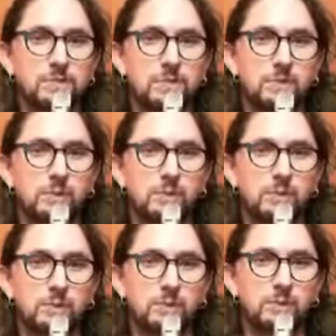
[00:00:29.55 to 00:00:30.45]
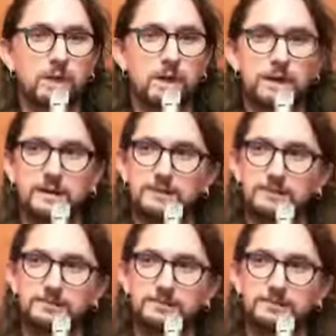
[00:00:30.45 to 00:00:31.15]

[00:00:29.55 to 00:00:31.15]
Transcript: and what what what a uh,